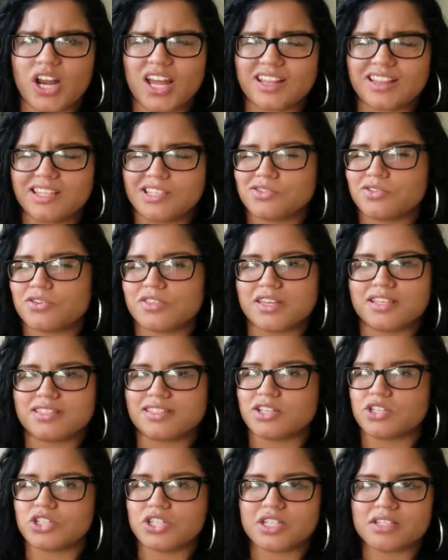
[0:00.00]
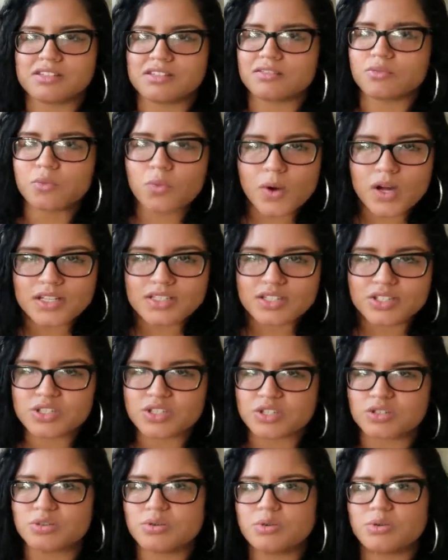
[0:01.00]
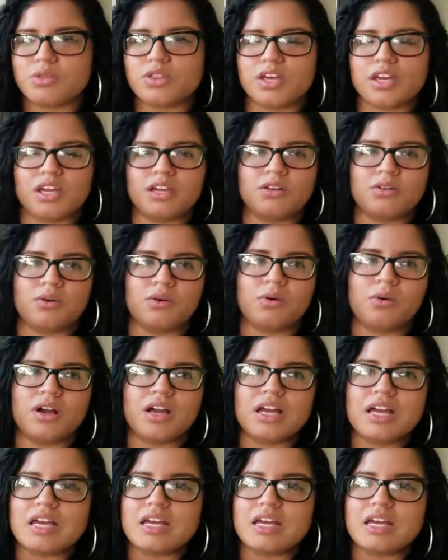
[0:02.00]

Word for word: and these are things that she doesn't want to do. They don't,